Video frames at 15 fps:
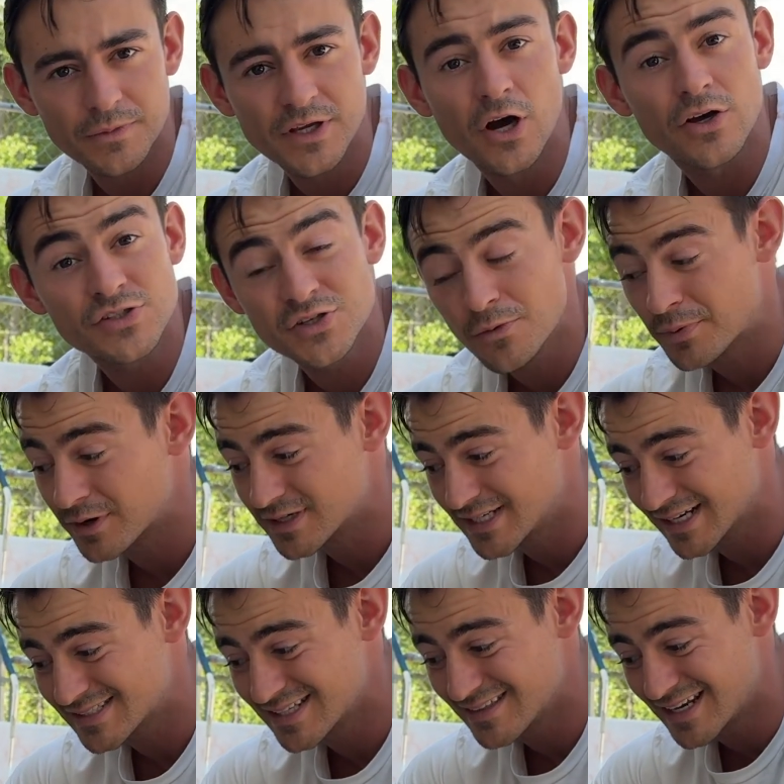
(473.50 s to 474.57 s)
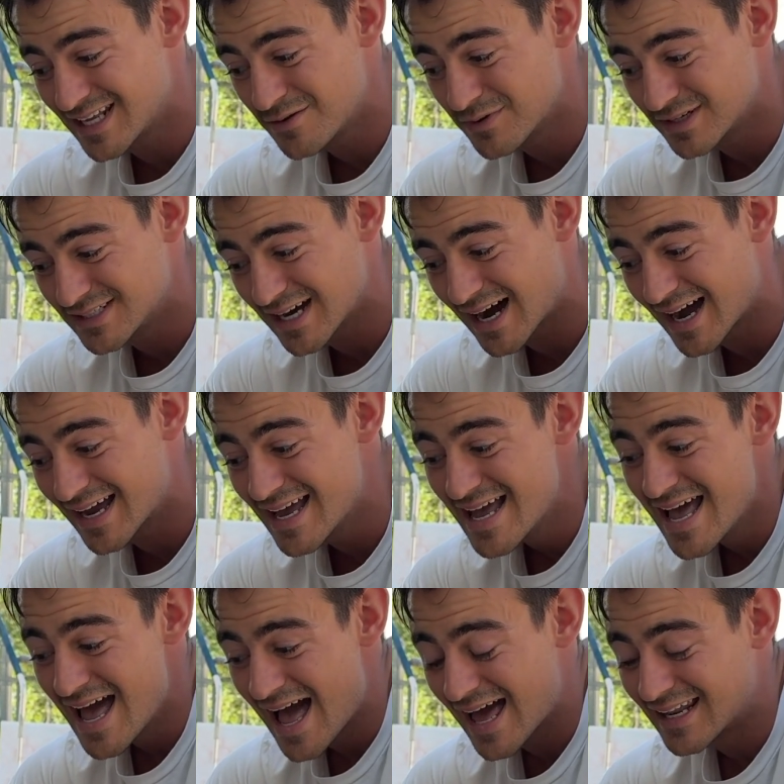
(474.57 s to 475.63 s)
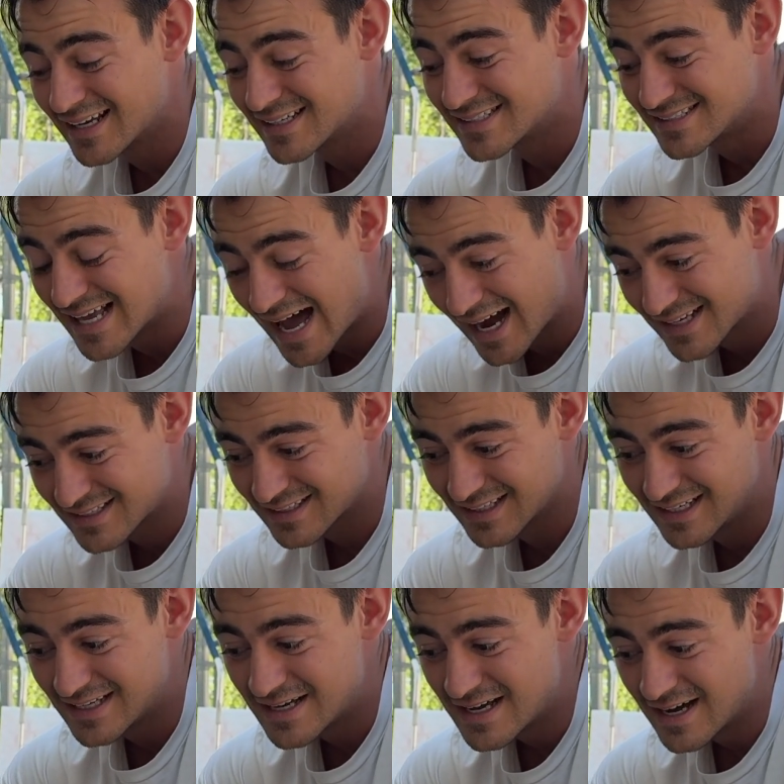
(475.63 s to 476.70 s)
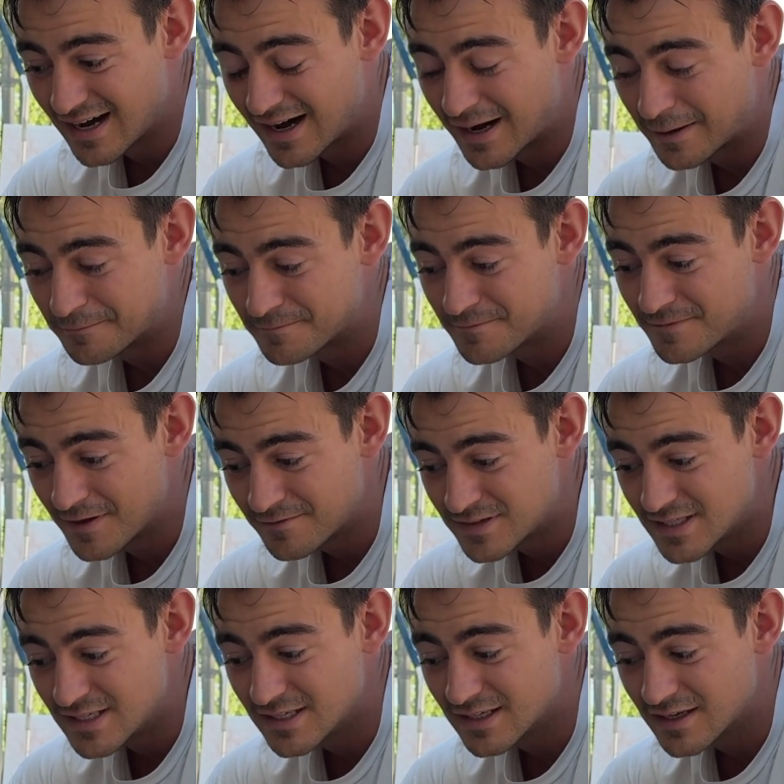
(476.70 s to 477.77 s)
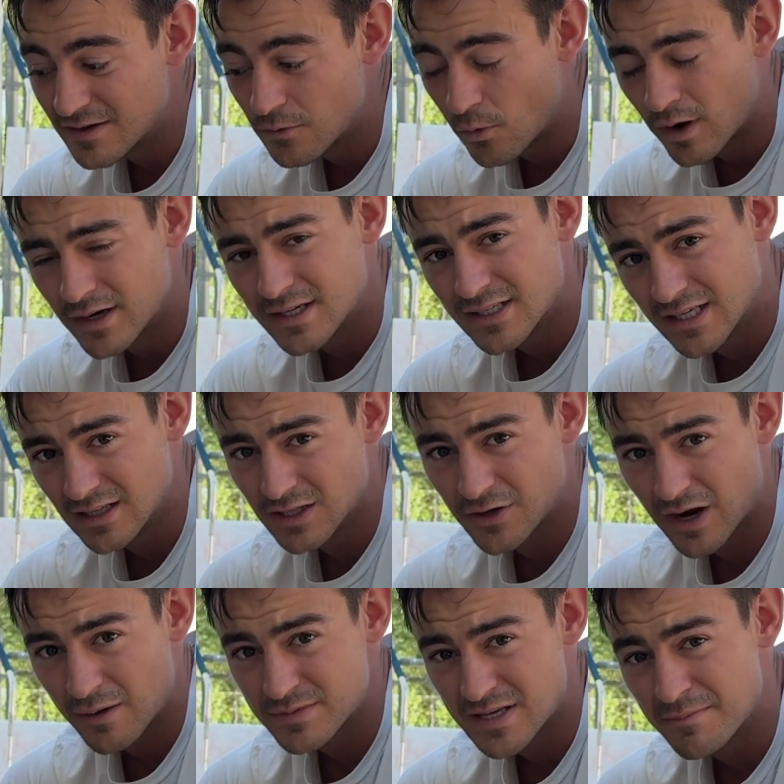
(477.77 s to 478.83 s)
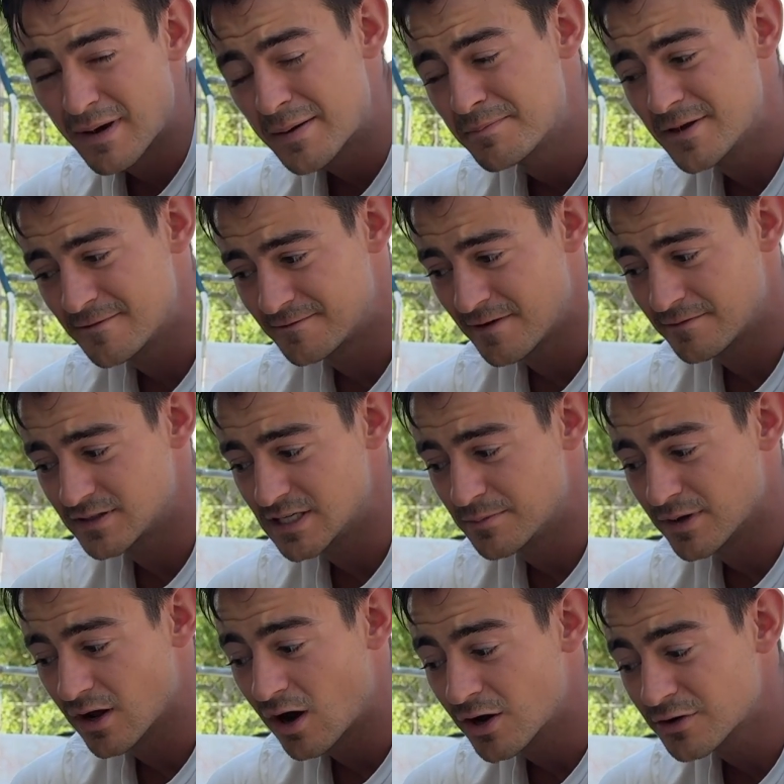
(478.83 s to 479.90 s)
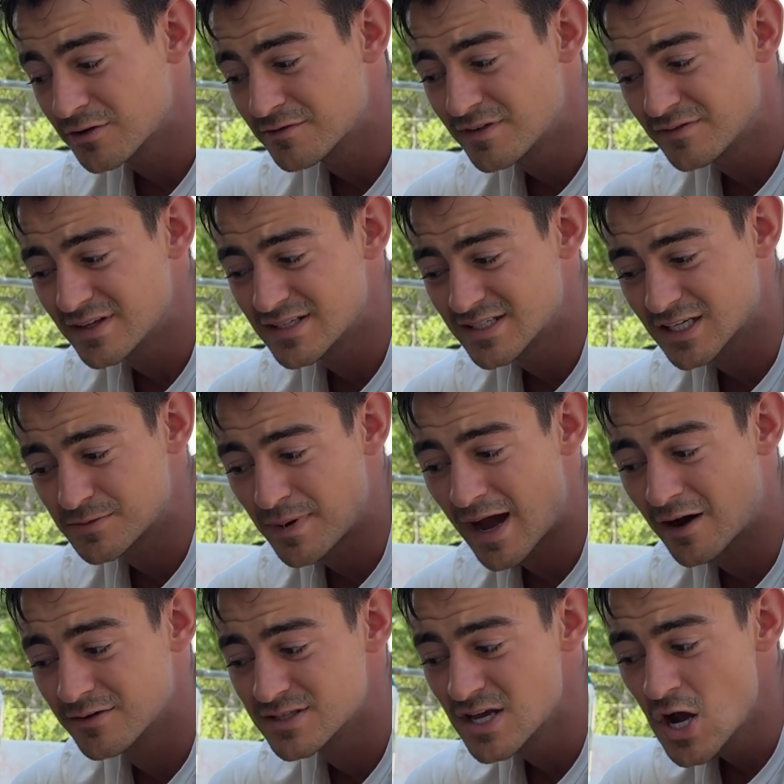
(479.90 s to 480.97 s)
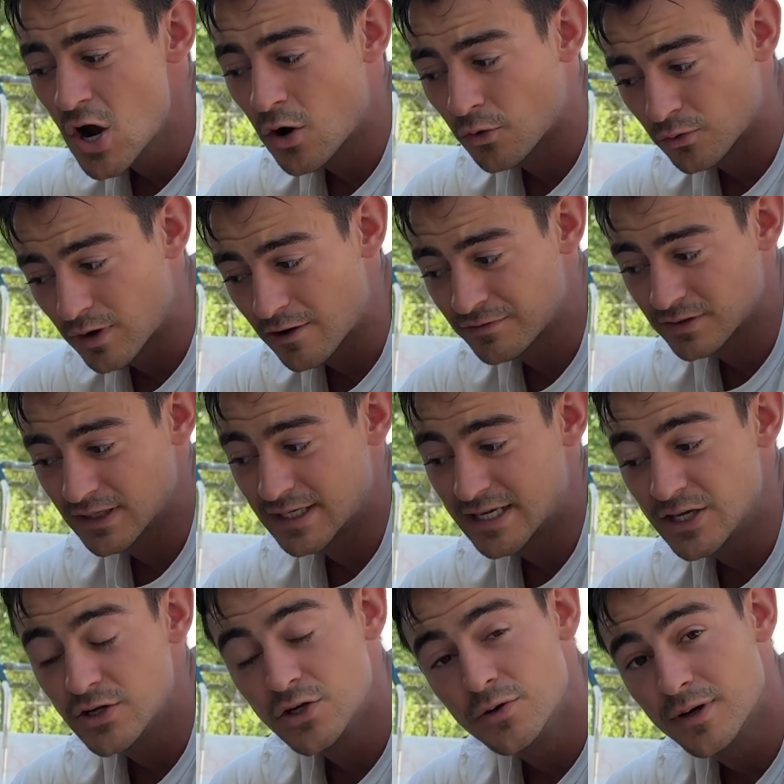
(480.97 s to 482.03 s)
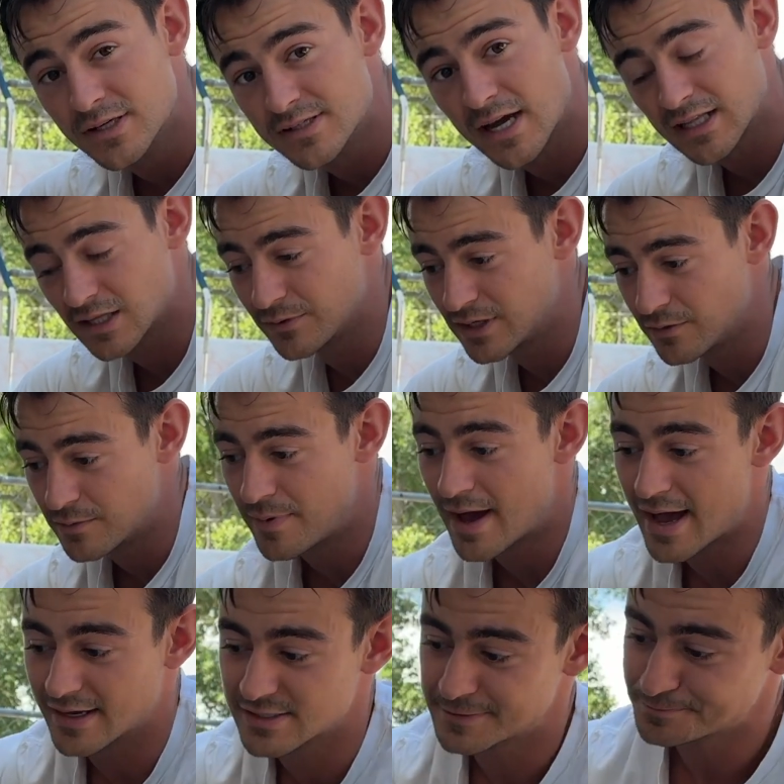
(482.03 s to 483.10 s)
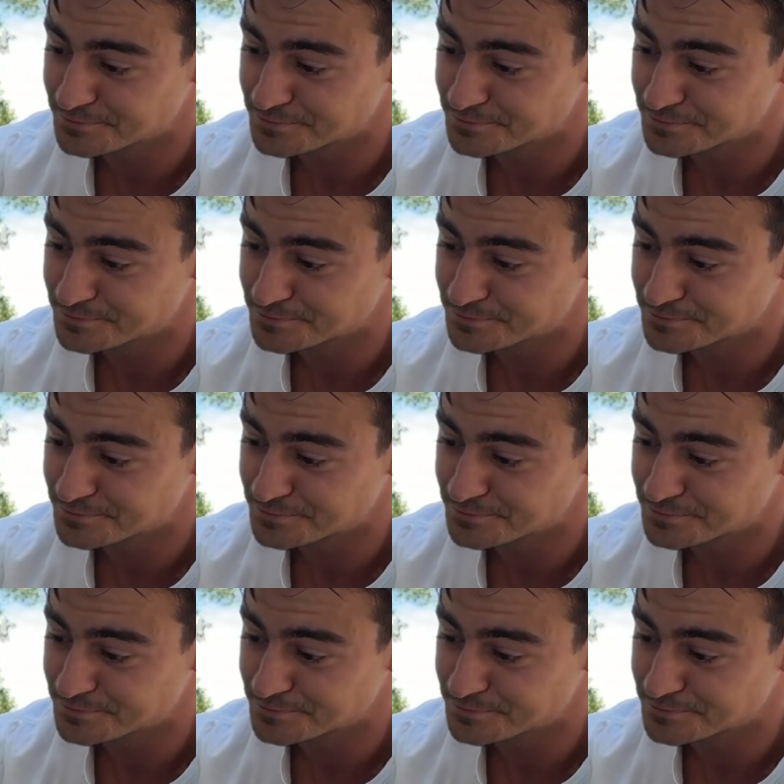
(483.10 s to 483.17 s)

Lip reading: He also predicted that he would die at exactly 51 kilograms. It might be 50, but 156 pounds roughly. He knew exactly when he would pass.